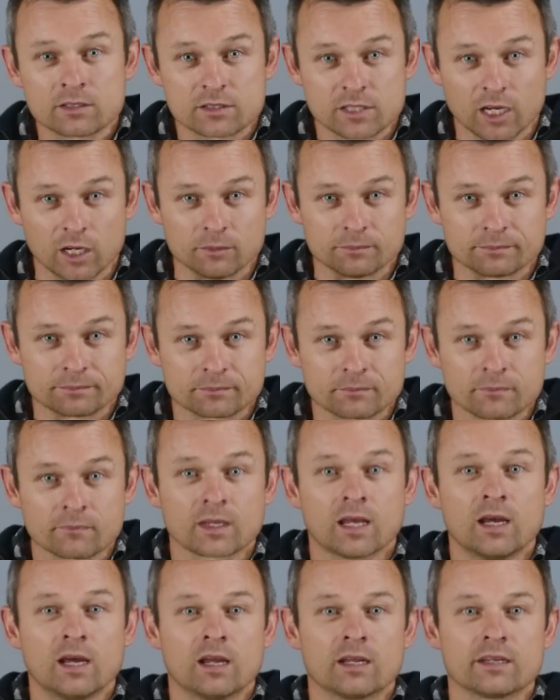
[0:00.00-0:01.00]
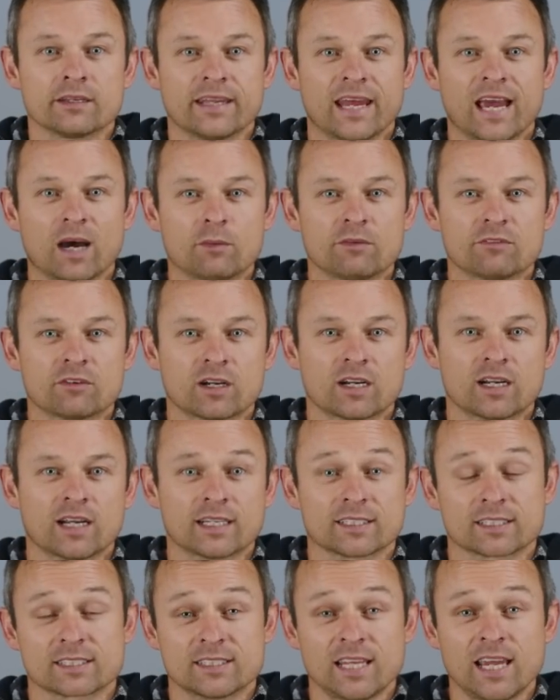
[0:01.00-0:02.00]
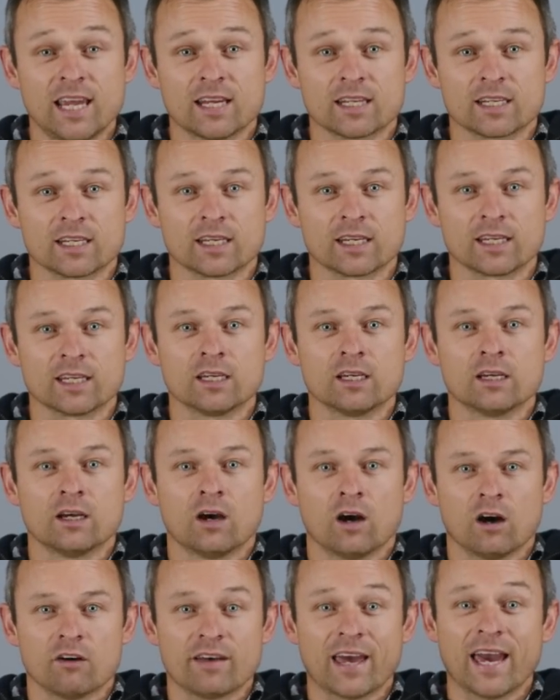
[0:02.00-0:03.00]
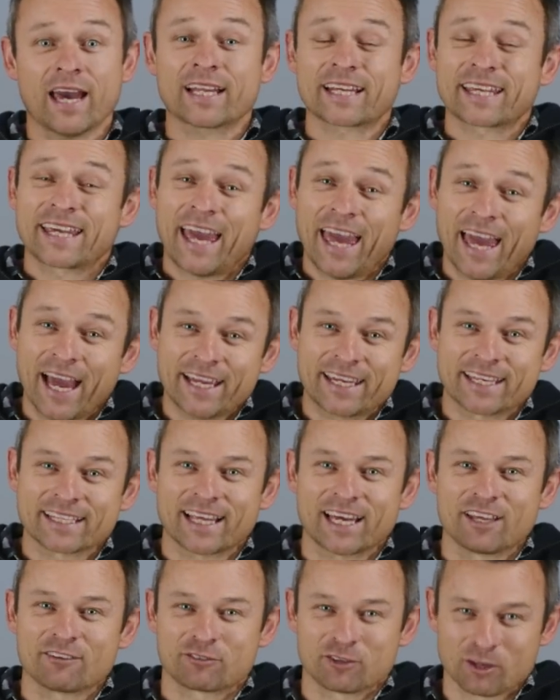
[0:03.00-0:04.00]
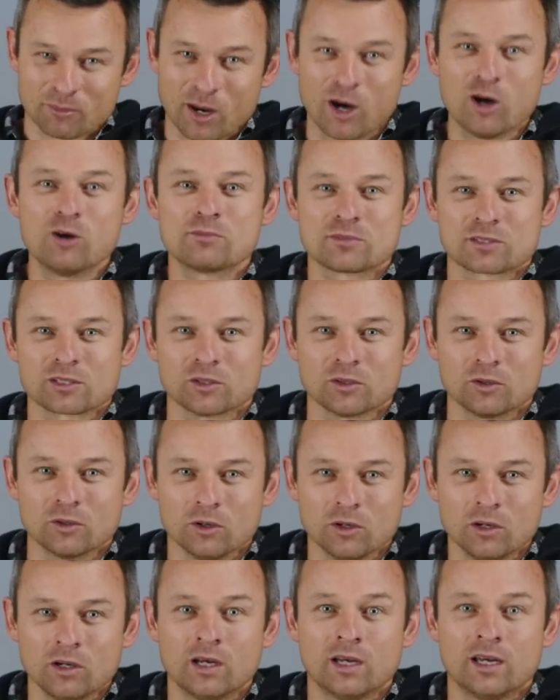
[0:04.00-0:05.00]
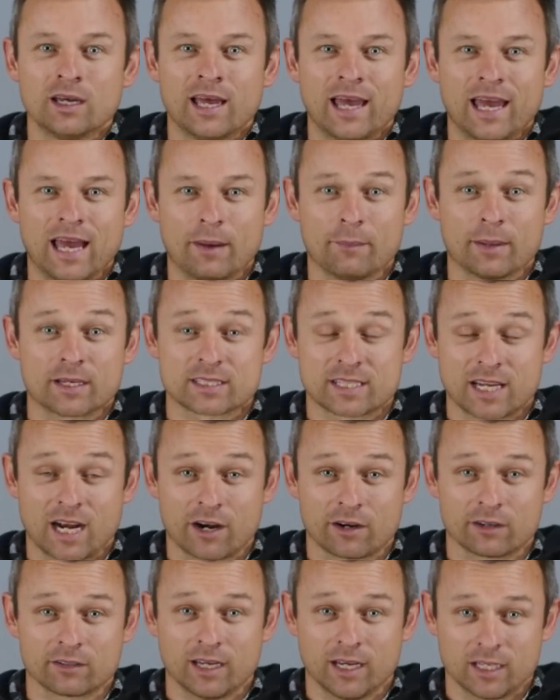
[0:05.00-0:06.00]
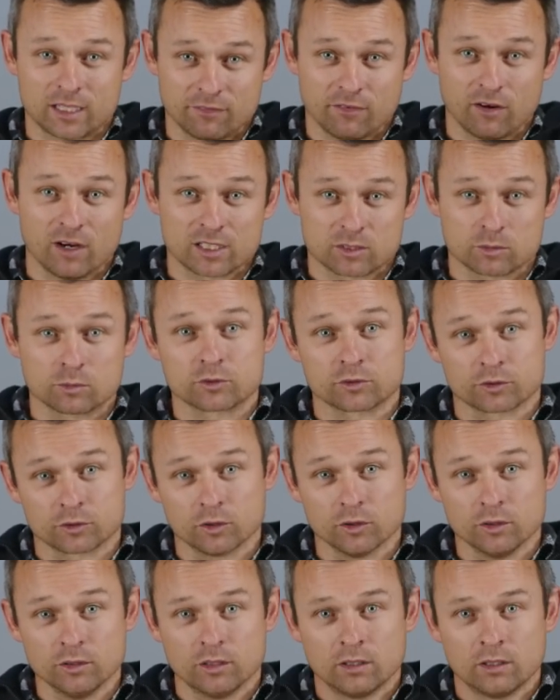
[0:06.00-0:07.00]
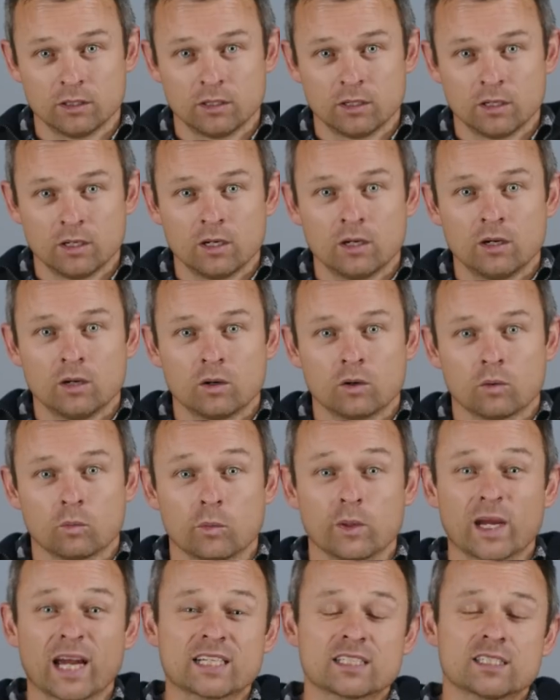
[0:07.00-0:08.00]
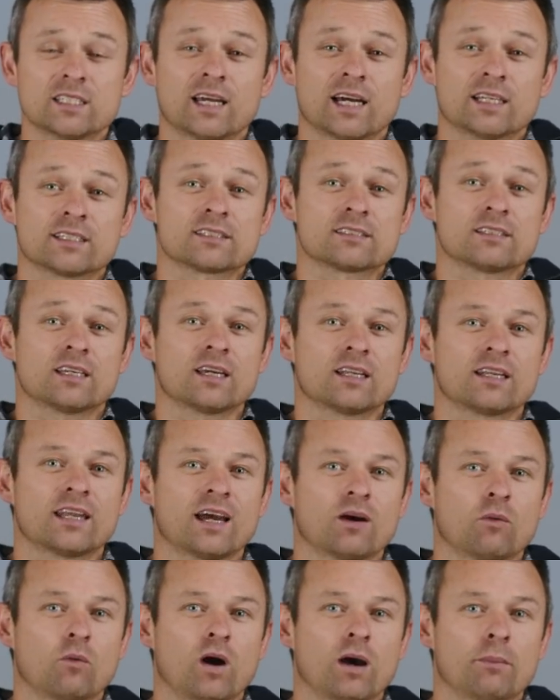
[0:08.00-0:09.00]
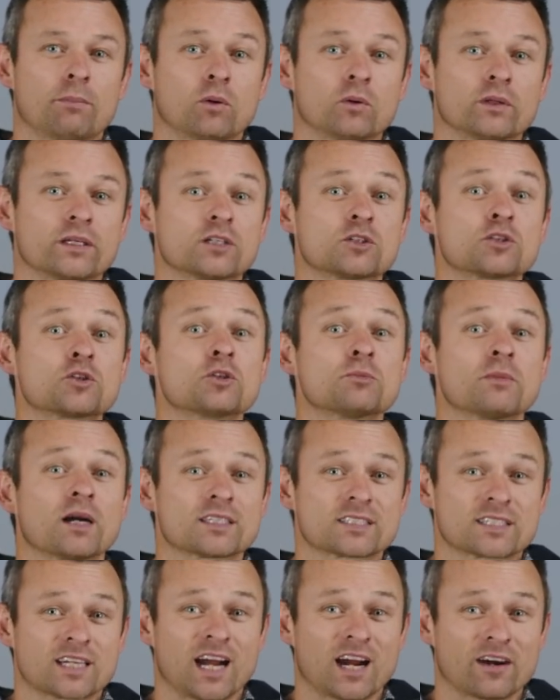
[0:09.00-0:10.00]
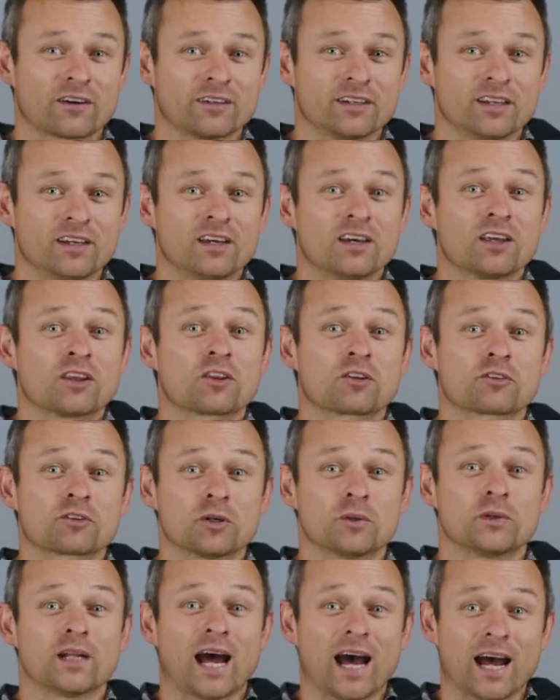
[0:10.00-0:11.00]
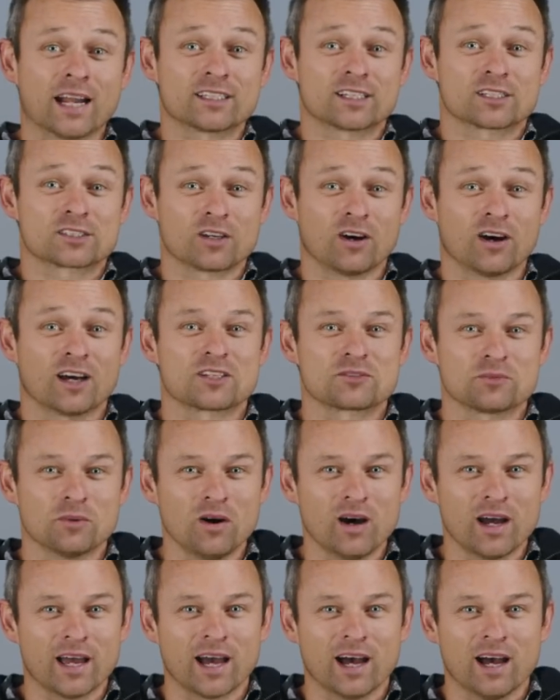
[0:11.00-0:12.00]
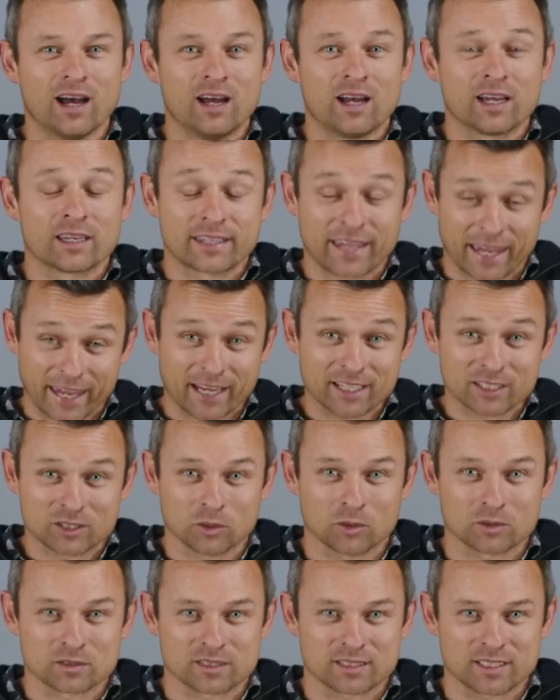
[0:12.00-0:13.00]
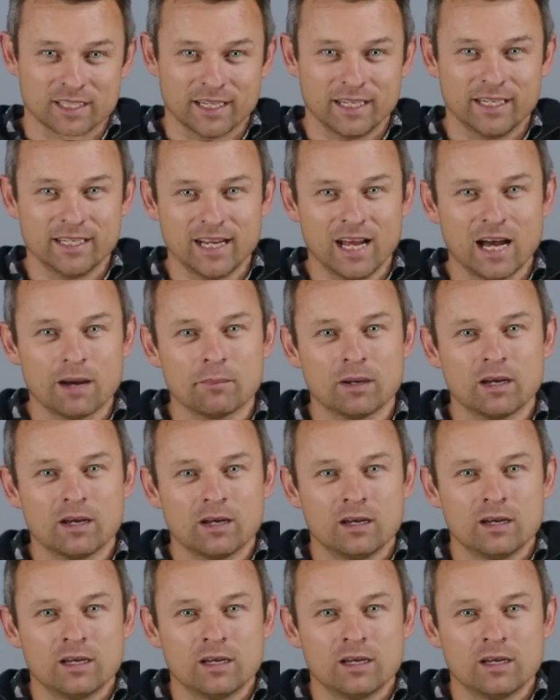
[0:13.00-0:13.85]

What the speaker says: So, now we've got an understanding of how to calculate from Ohm's law how much current a device will draw. We actually understand now why pulling too much current through an undersized wire can cause it to heat up.